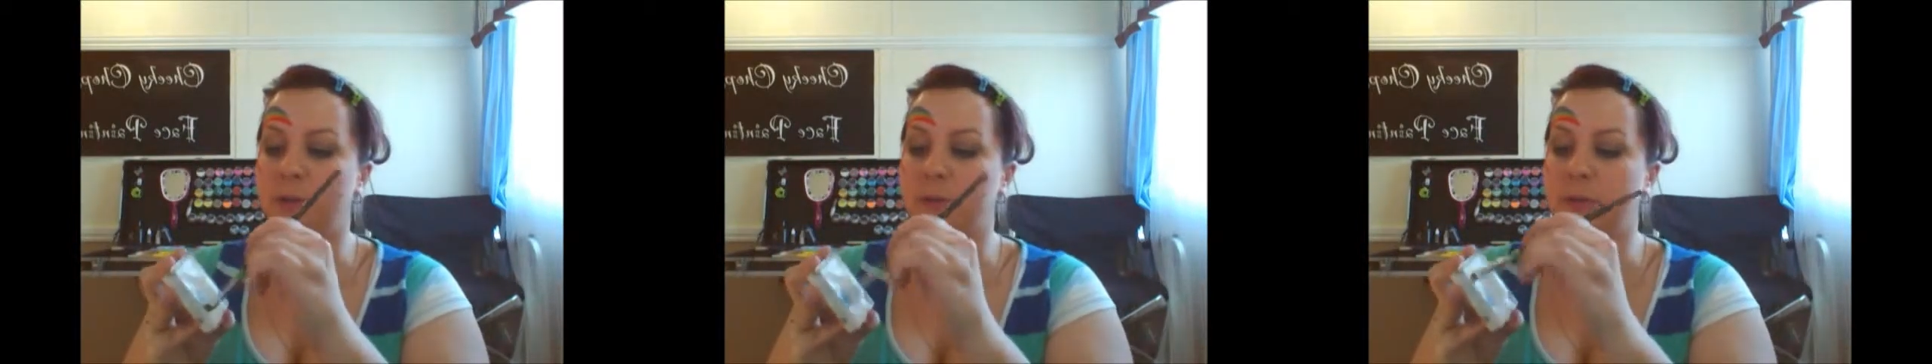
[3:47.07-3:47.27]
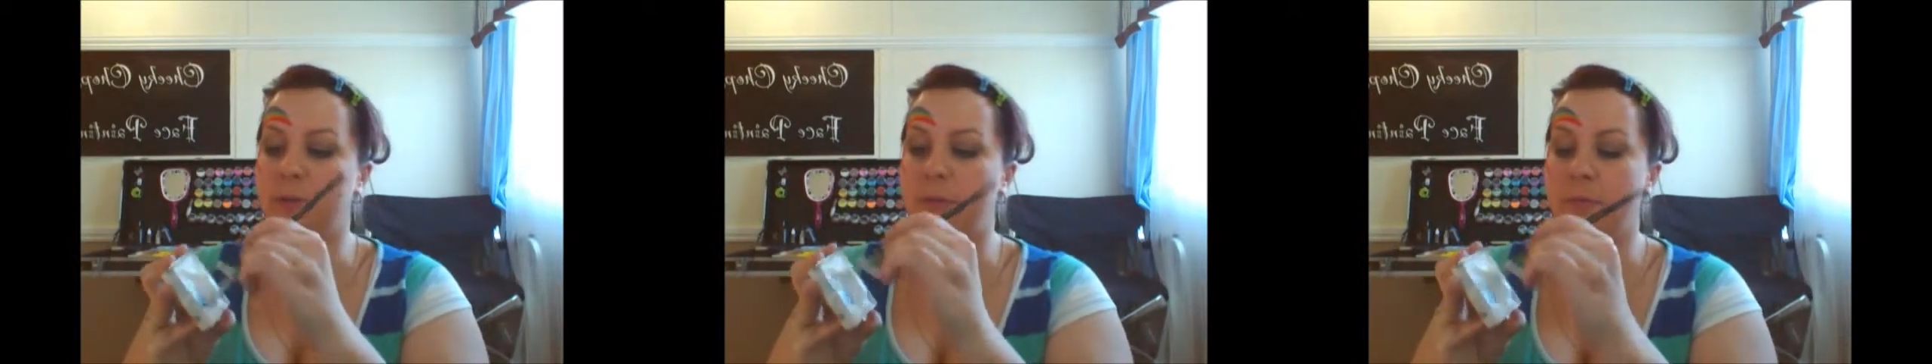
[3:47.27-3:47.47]

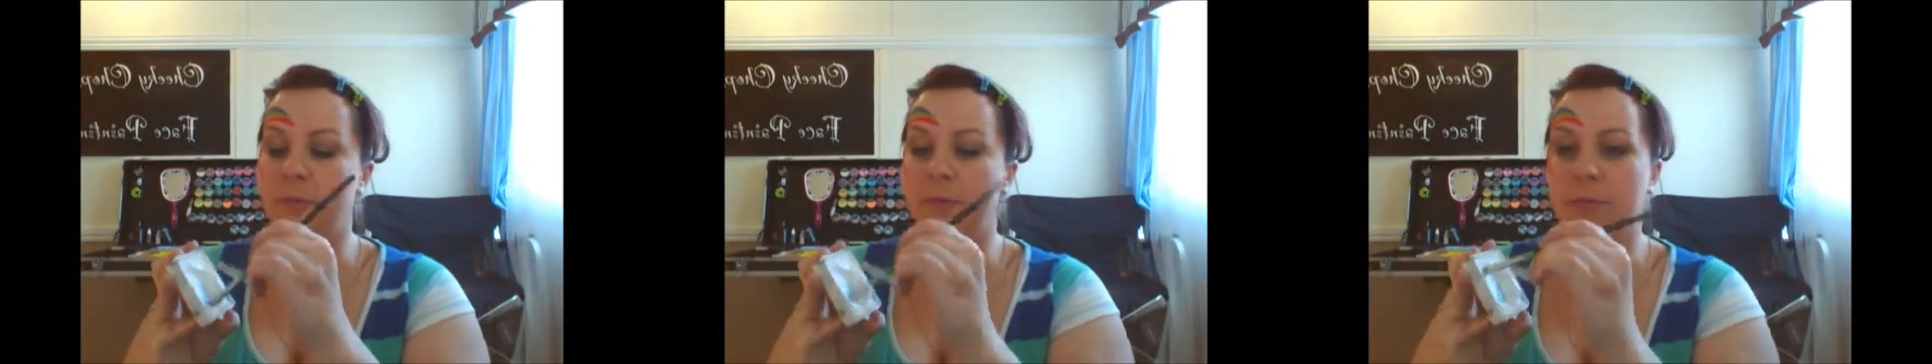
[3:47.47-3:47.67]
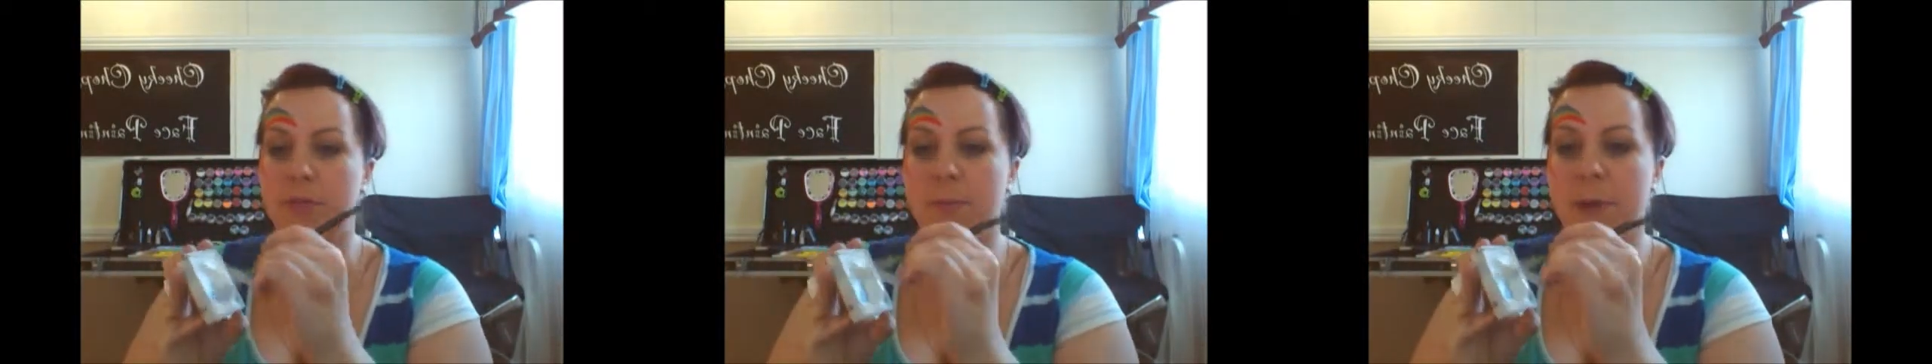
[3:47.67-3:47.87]
of
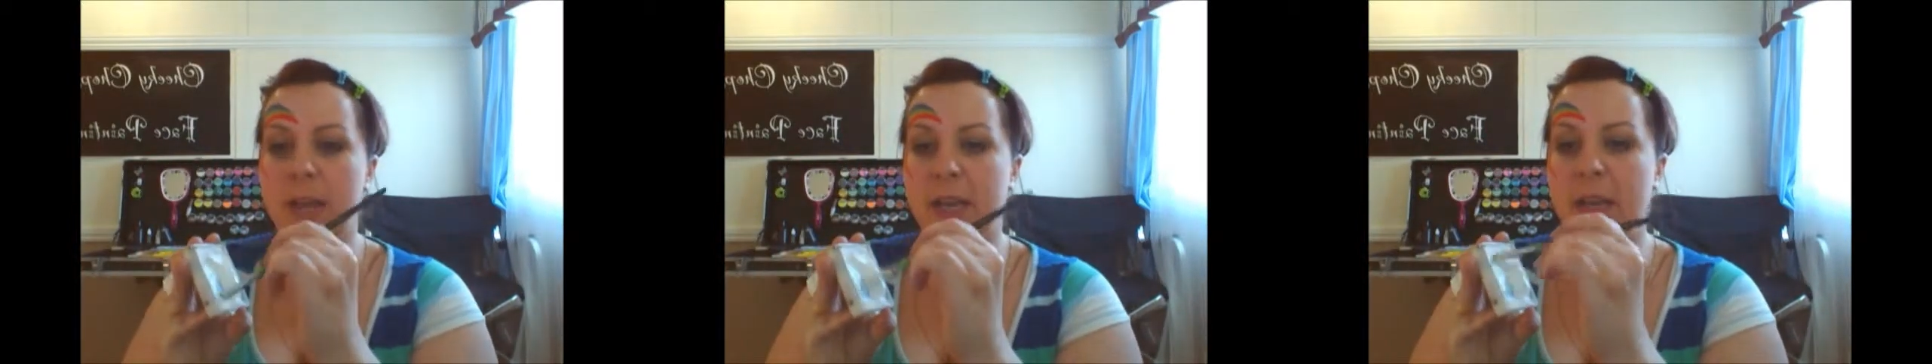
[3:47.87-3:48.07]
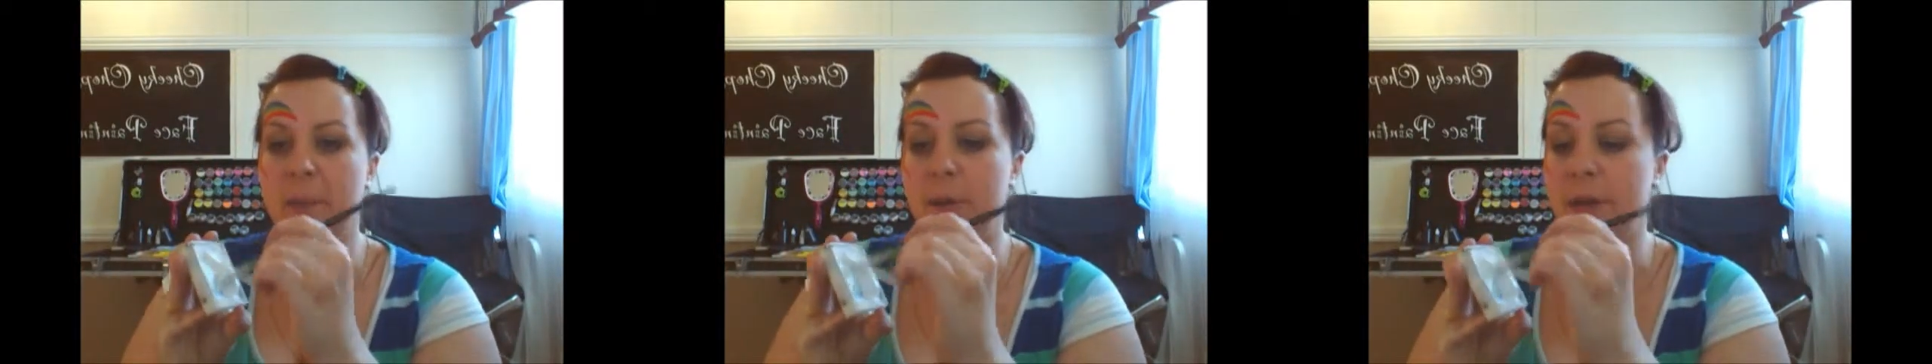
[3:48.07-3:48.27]
to
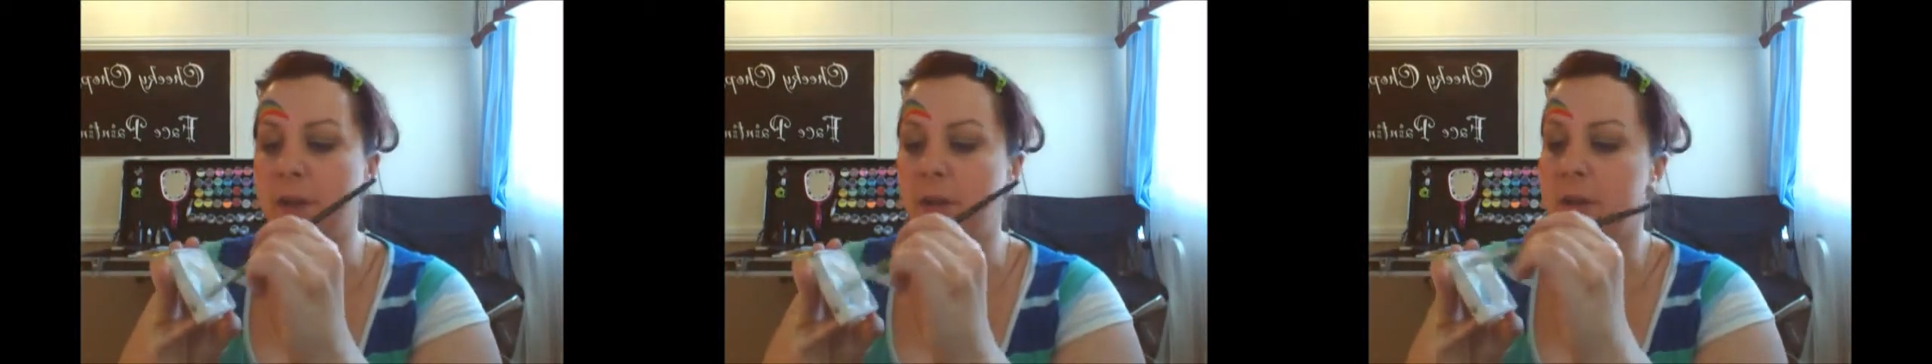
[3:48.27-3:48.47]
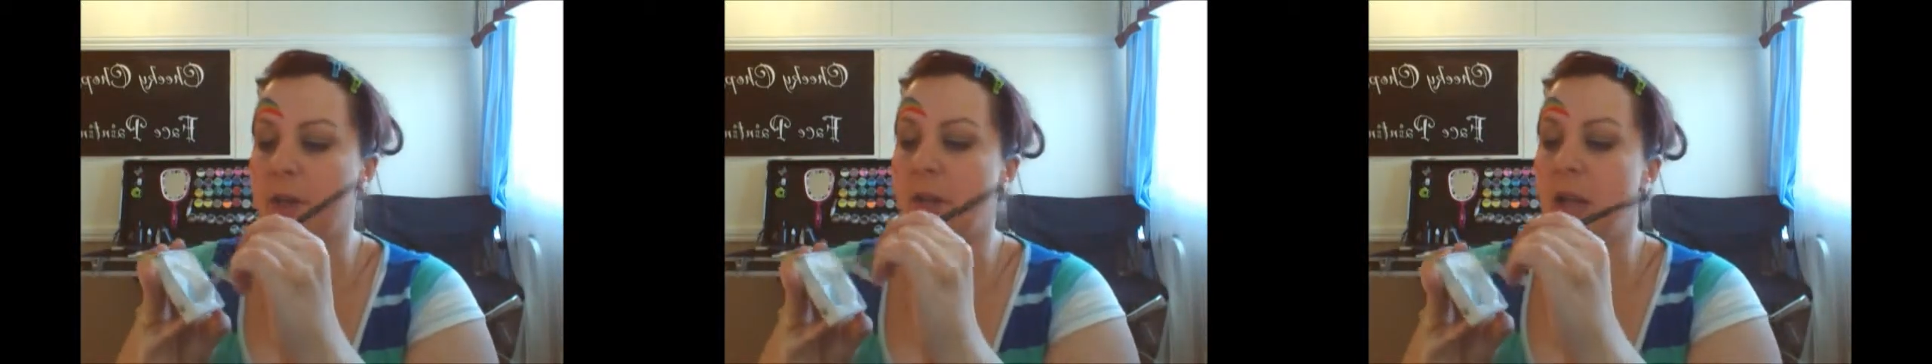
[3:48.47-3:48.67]
make up
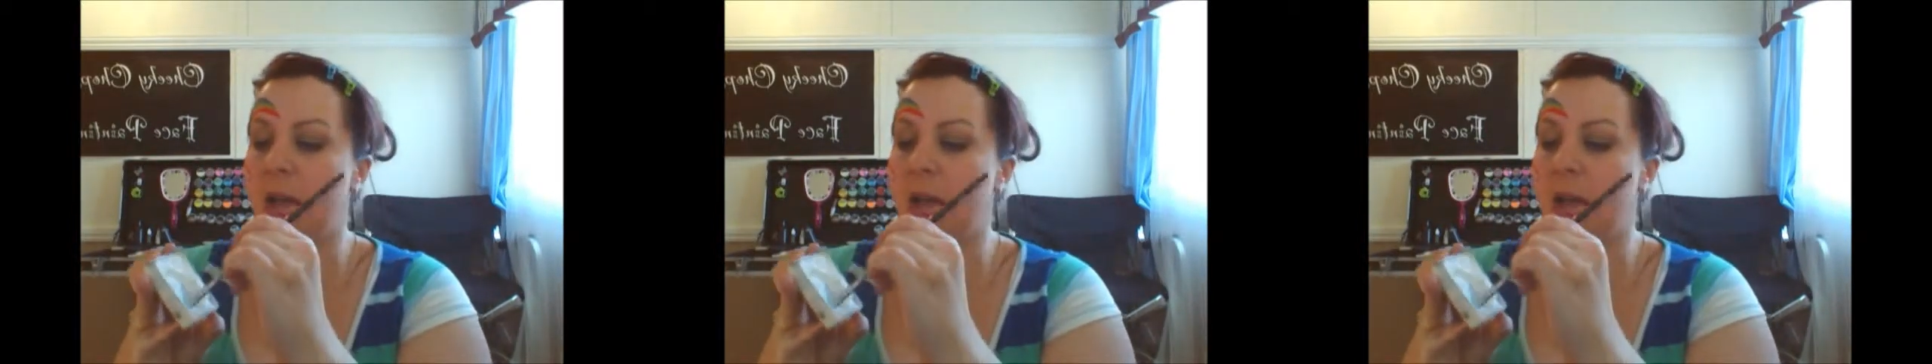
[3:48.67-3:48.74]
a